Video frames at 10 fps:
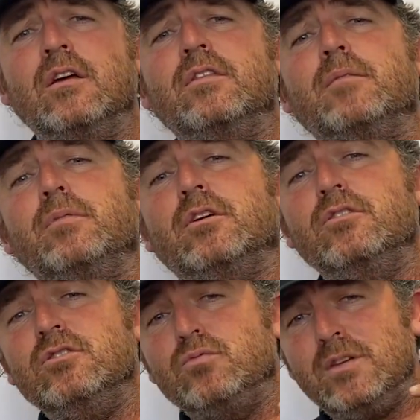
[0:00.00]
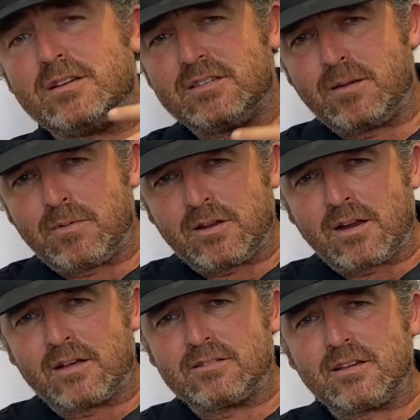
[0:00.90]
that because we assemble it
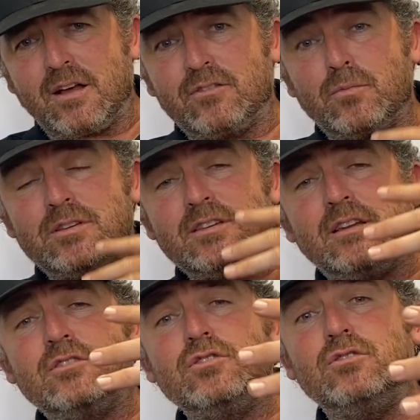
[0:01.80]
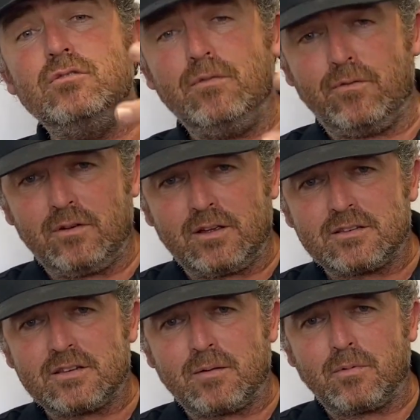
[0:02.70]
ourselves and we send it to you fully
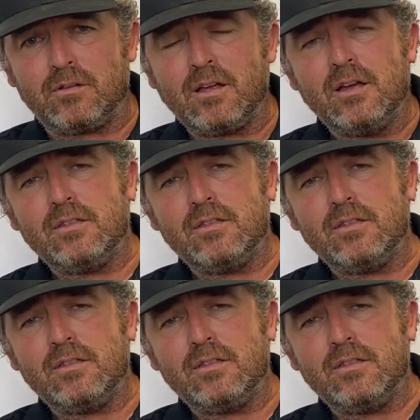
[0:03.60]
assembled,